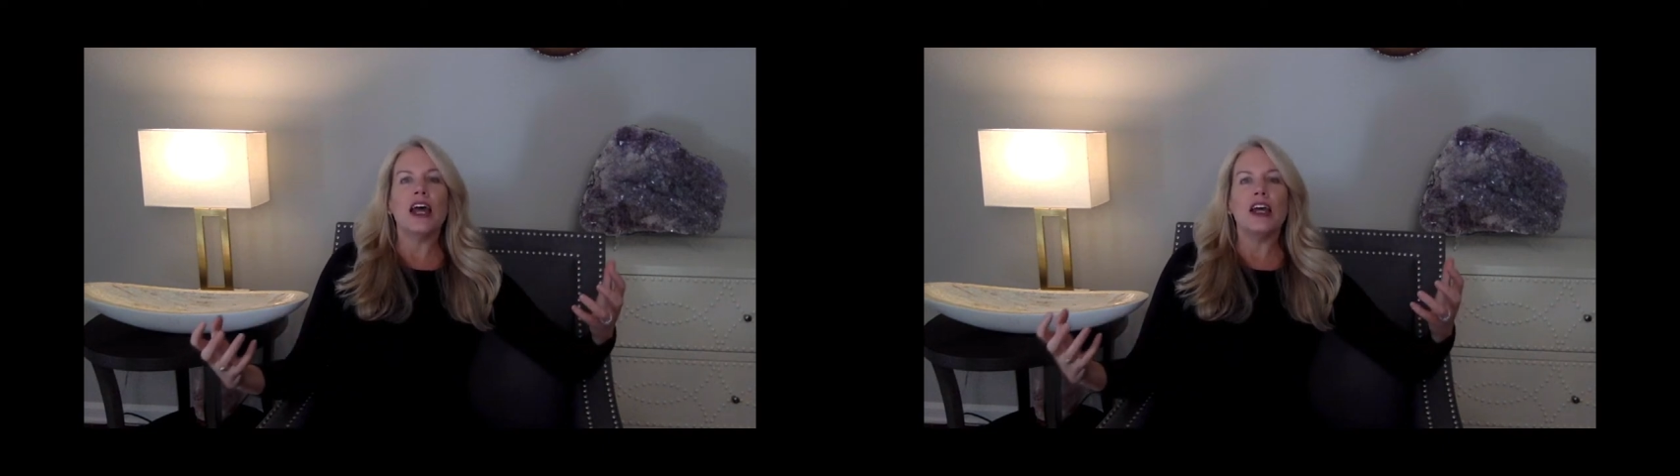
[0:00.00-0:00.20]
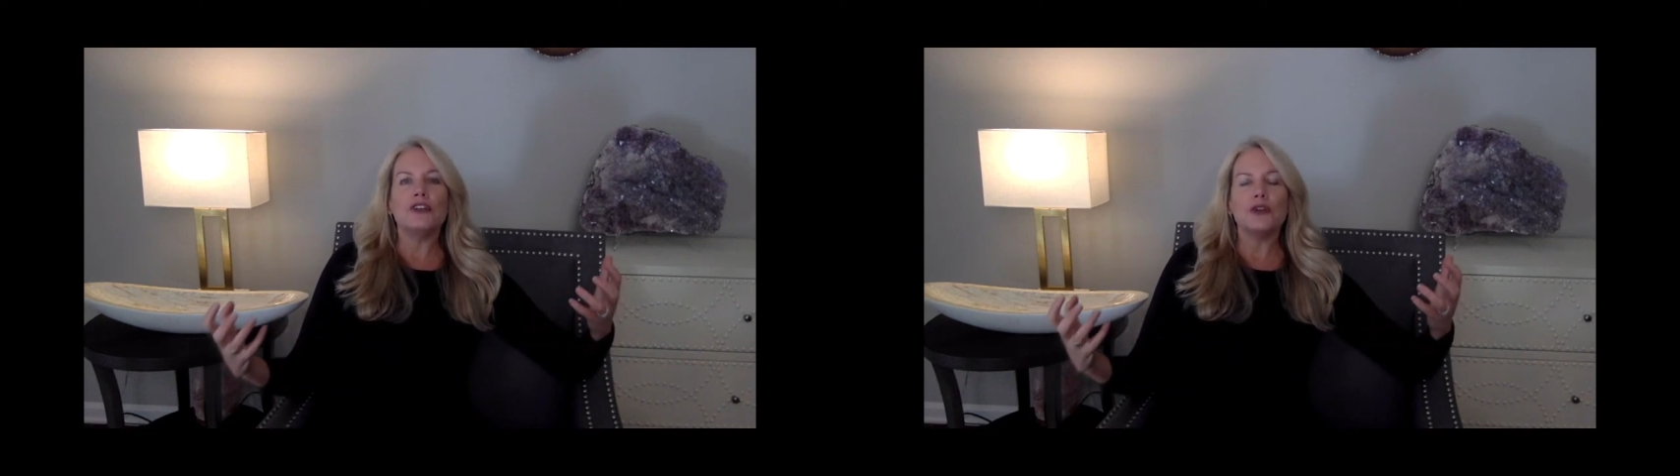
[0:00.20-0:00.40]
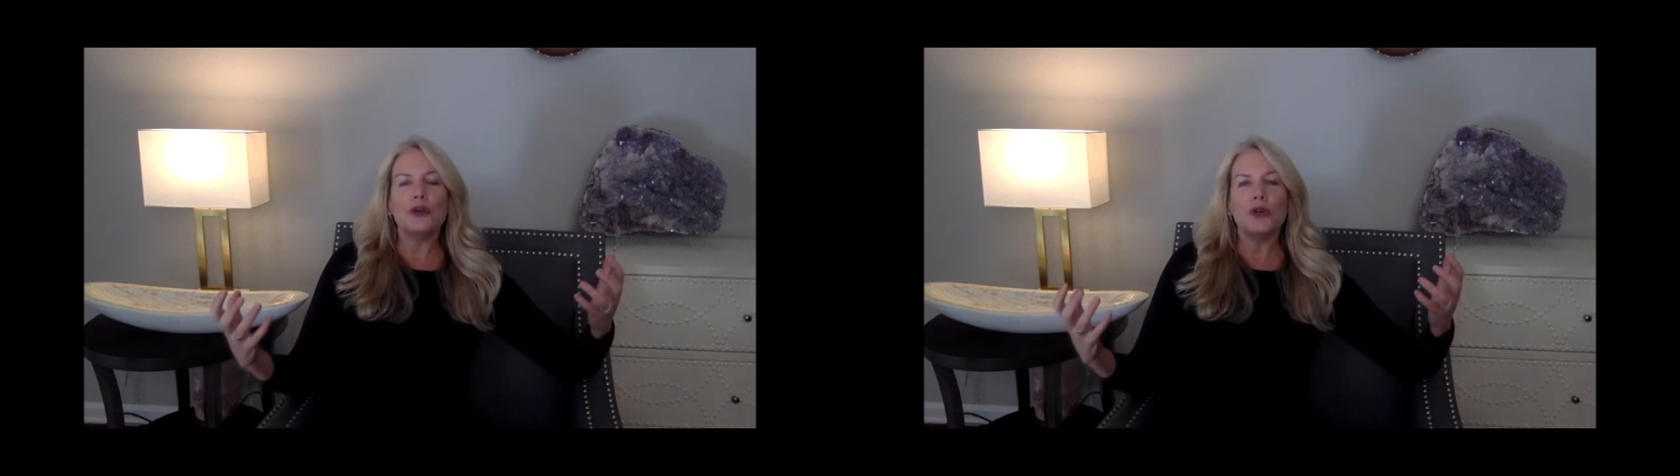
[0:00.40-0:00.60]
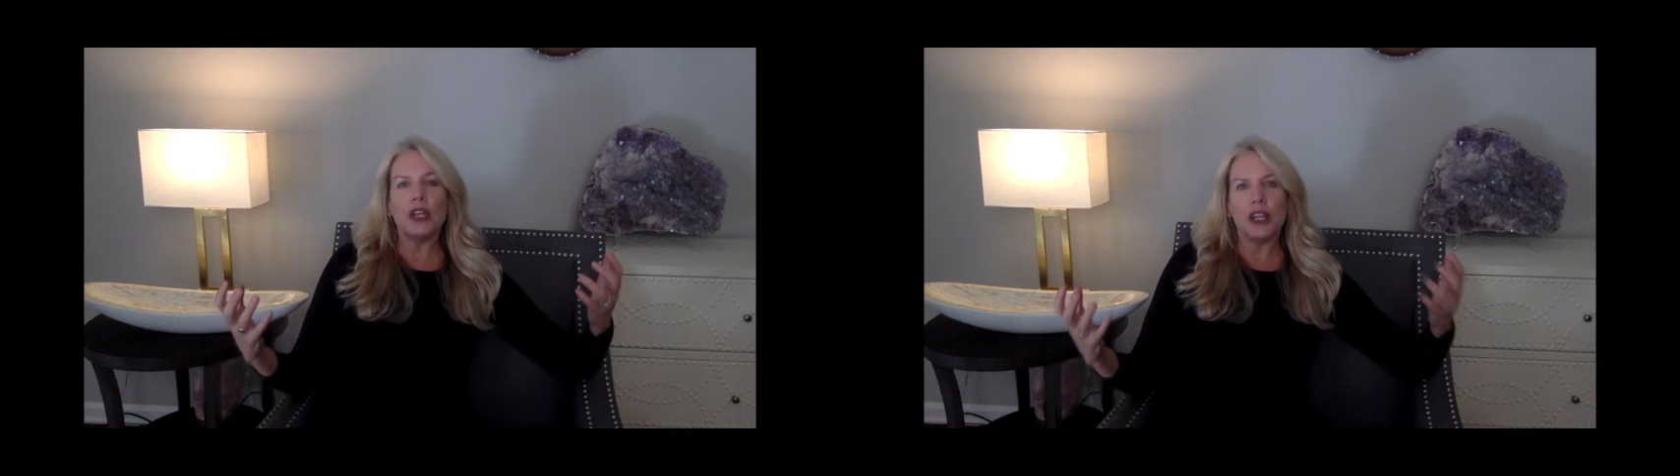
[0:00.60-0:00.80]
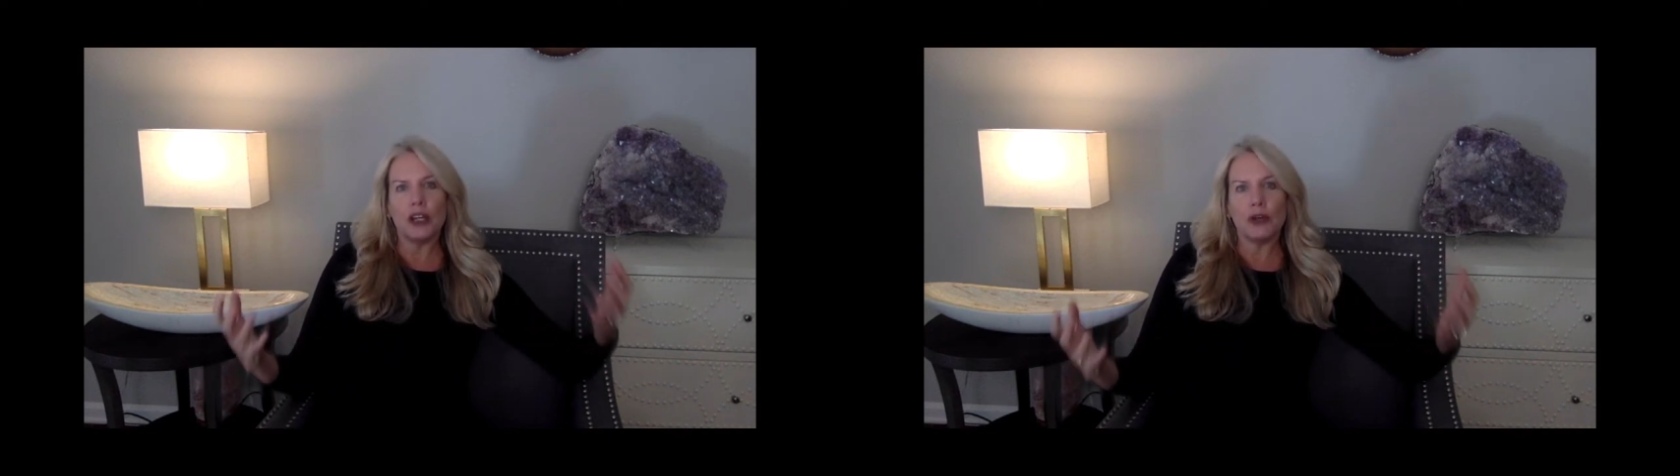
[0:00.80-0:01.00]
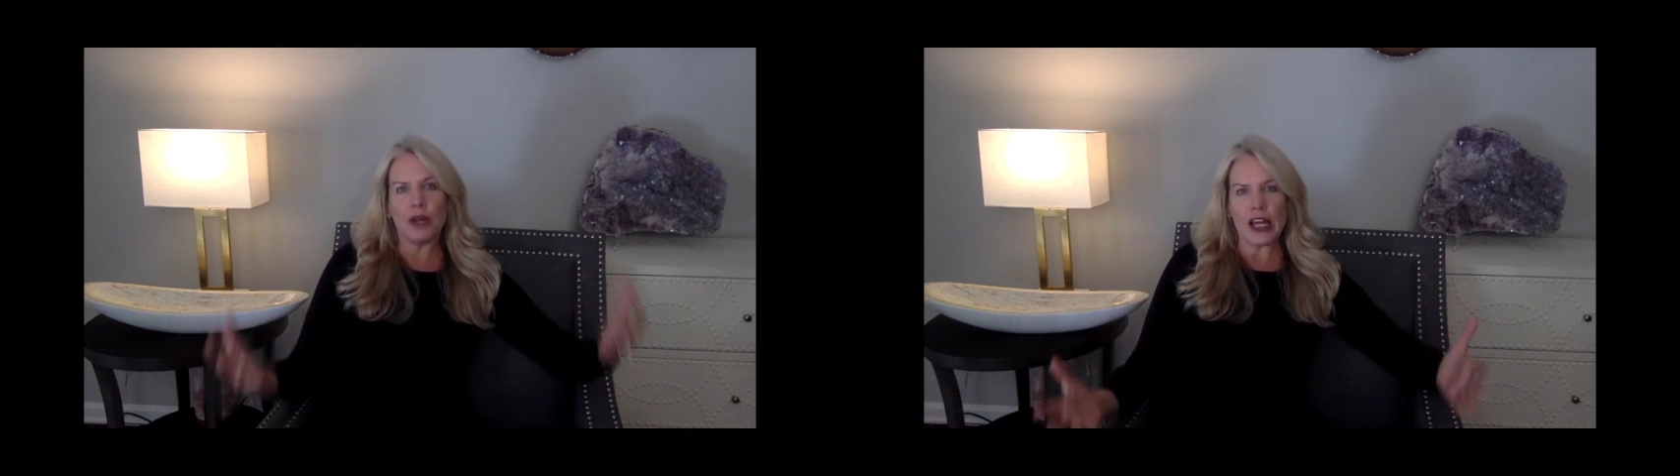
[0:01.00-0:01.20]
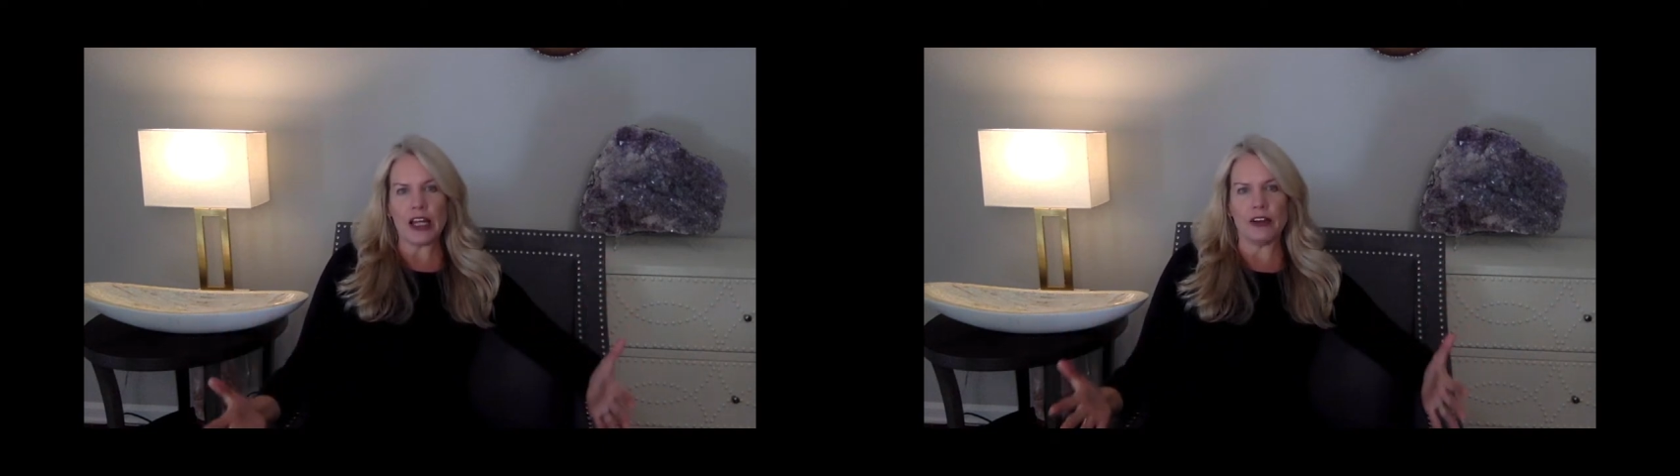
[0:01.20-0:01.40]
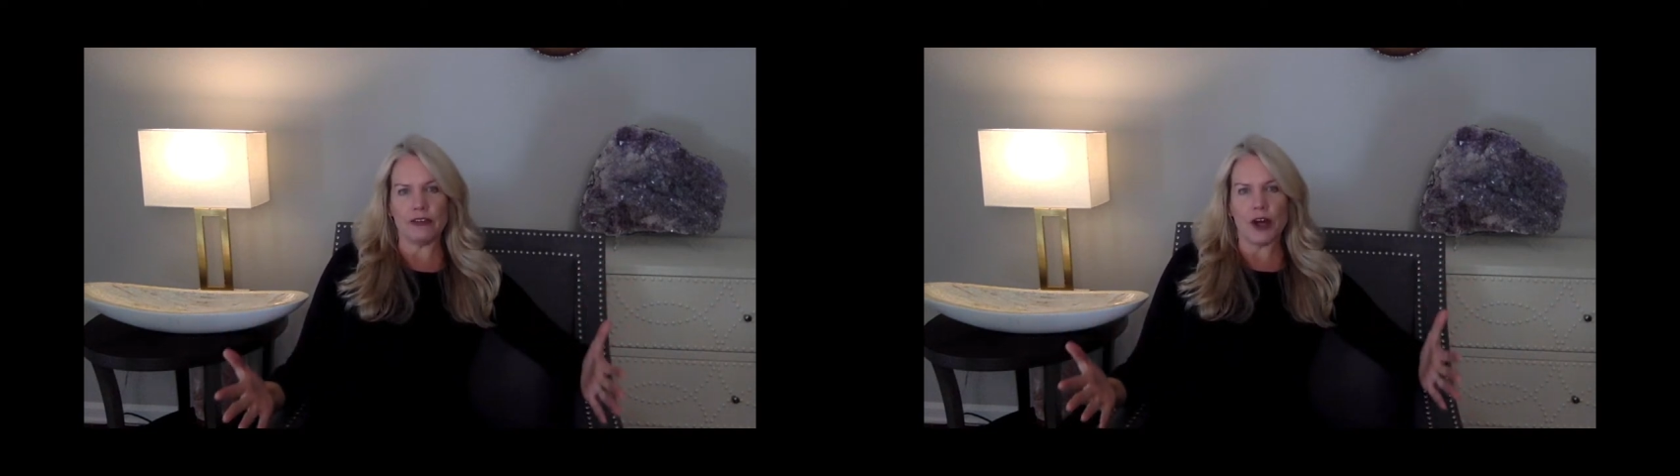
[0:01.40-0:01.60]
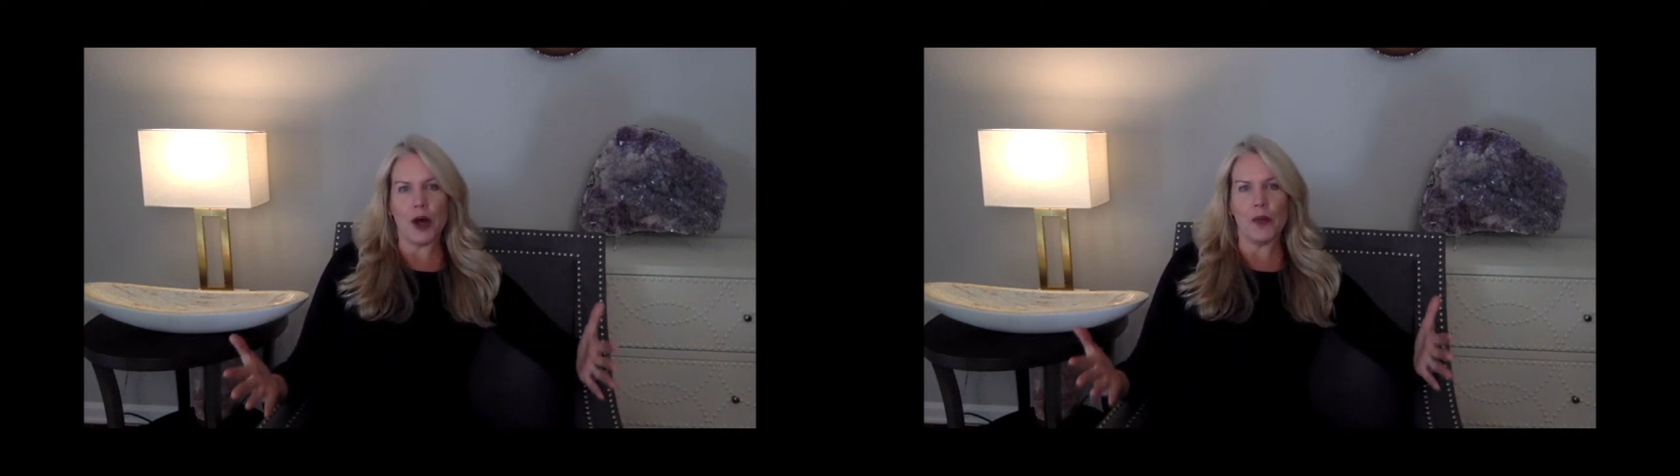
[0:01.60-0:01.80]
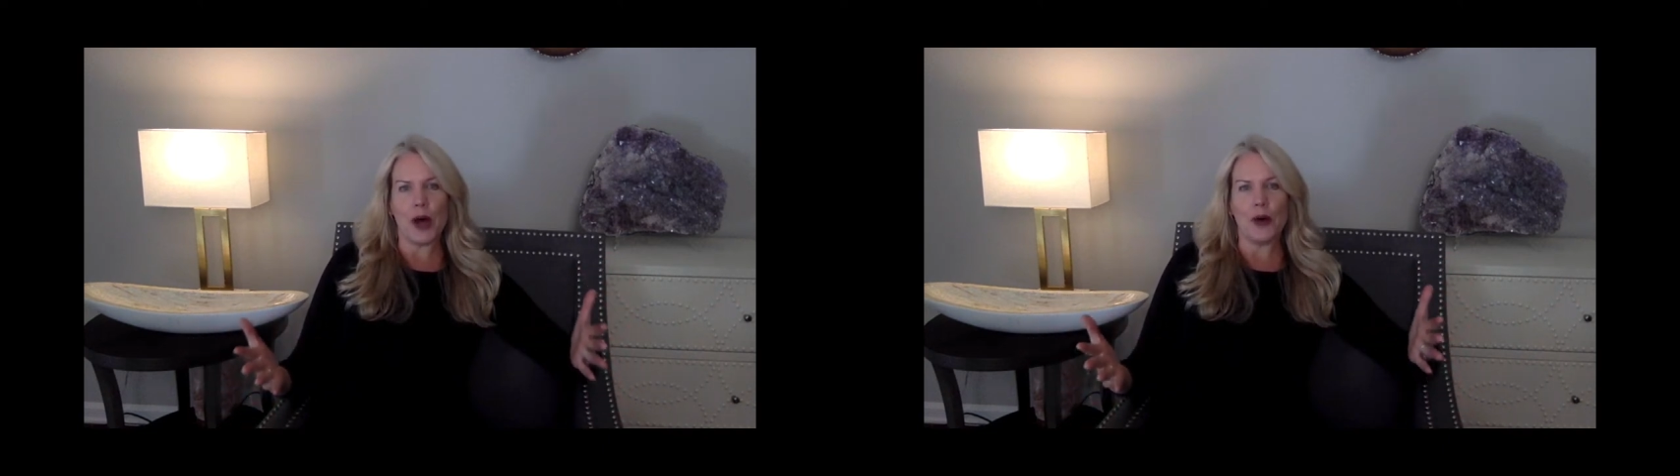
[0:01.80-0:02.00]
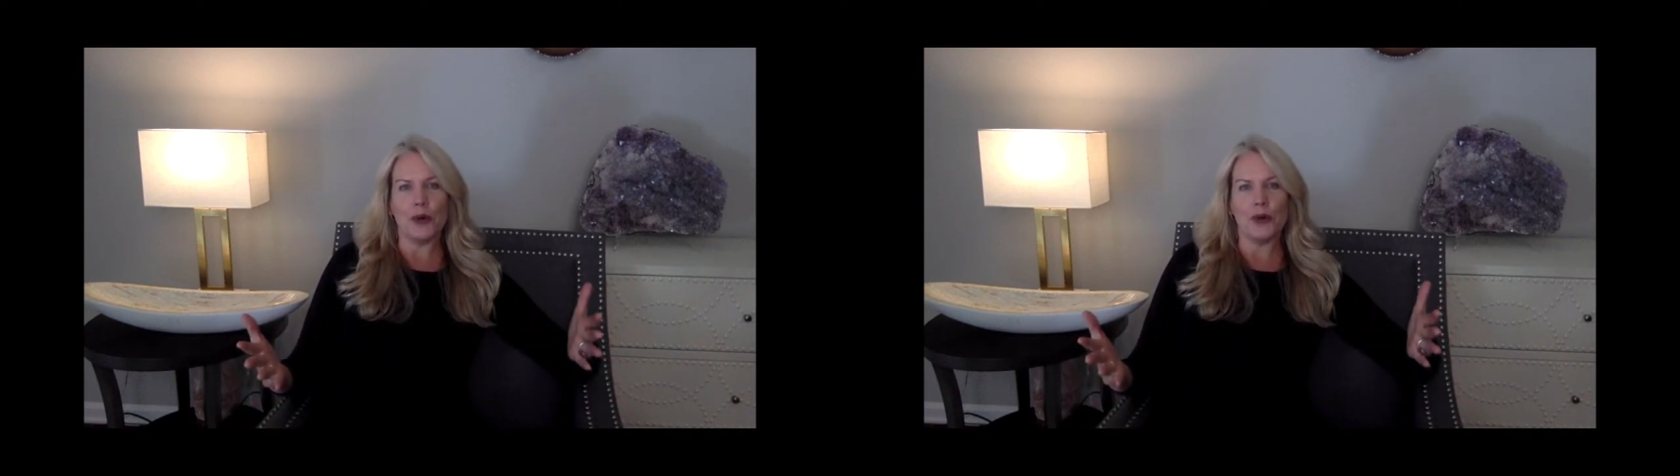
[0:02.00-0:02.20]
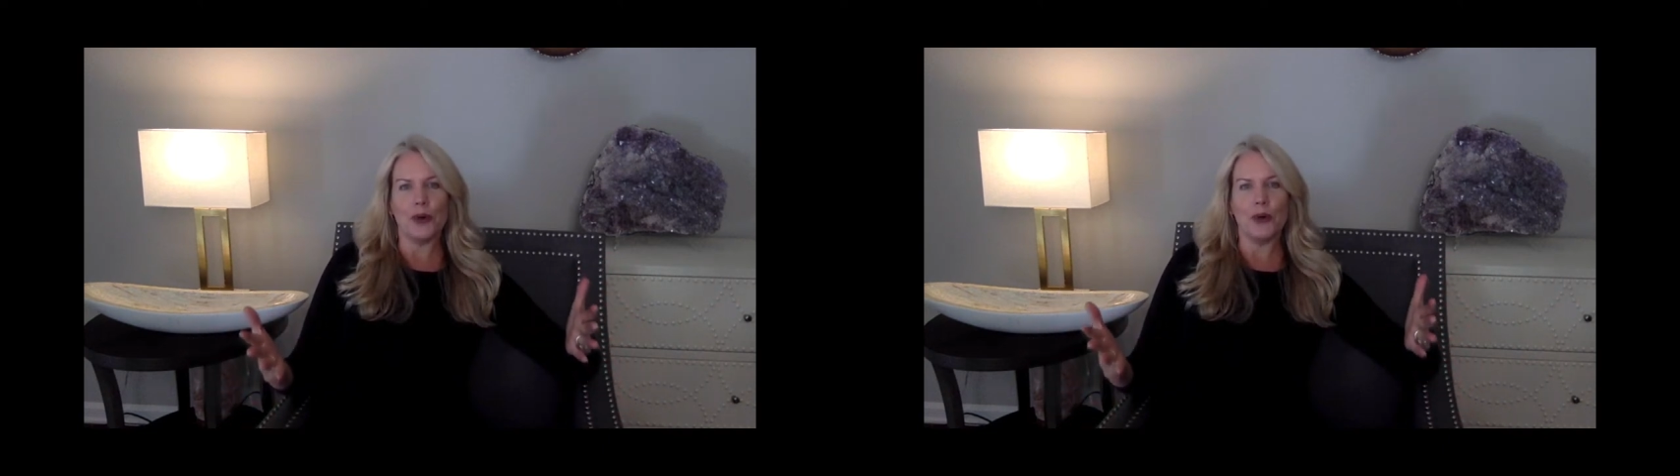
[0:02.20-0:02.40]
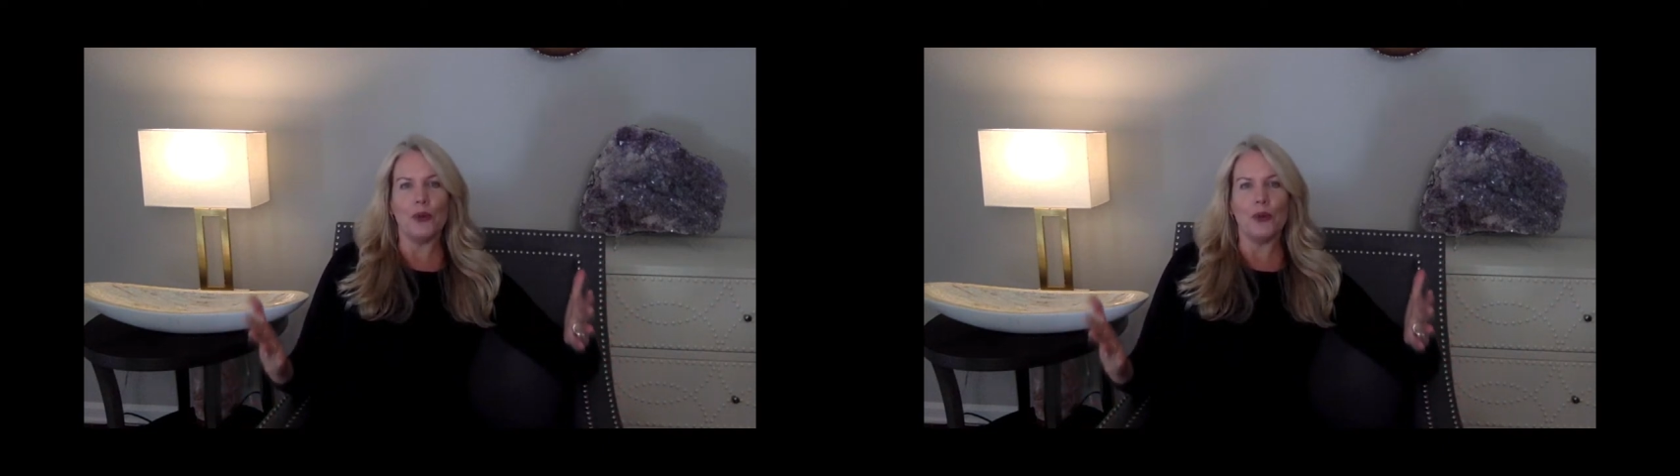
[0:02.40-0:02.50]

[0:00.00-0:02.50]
and so you can get creative about